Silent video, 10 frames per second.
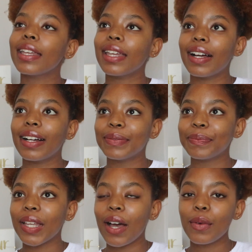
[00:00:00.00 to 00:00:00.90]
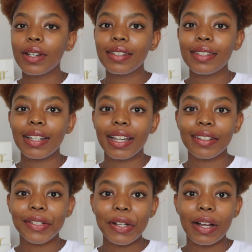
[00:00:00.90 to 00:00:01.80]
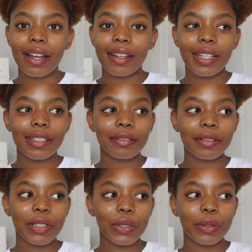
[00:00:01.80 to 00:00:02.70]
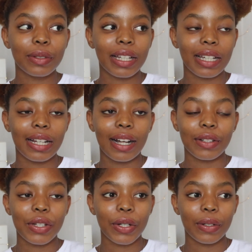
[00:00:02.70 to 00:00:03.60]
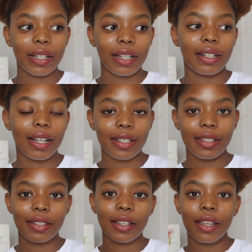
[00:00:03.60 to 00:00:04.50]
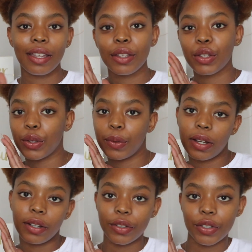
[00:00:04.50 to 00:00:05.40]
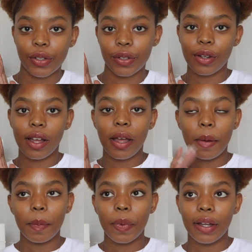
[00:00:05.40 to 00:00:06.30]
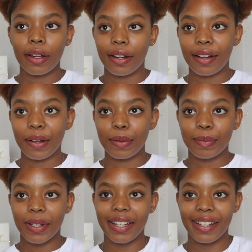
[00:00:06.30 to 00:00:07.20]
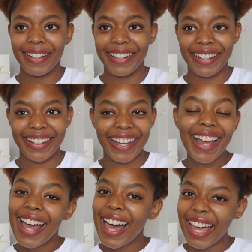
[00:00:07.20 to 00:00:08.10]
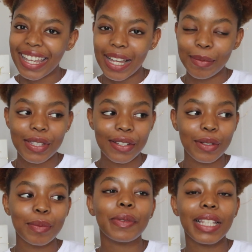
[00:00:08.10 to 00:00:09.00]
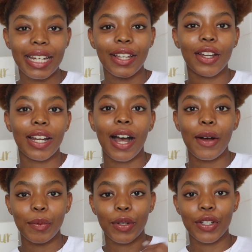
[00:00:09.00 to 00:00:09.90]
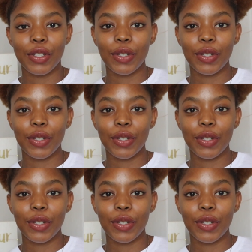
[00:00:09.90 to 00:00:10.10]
Yeah, I wanted to like try do like an outro, like a nice cute outro, but I'm still planning on how I'm gonna